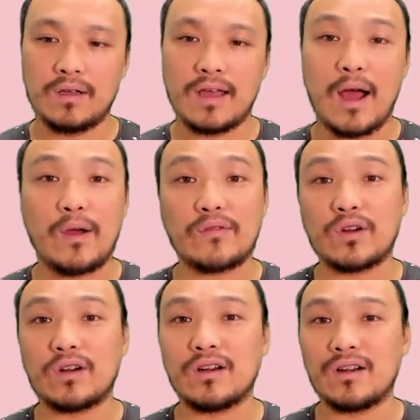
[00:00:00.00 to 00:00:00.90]

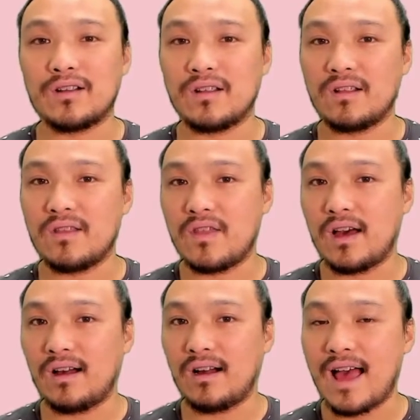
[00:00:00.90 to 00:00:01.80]
However,
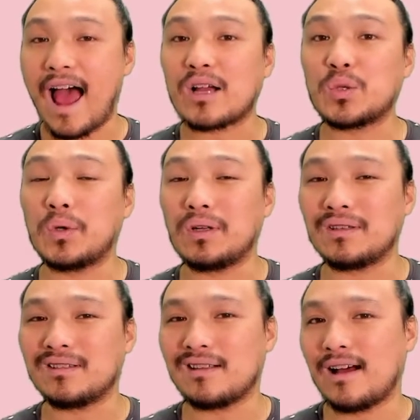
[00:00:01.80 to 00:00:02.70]
the
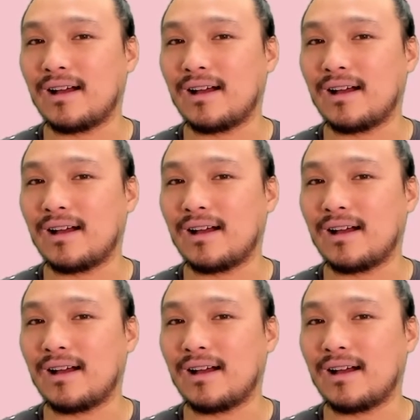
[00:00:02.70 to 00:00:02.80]
actual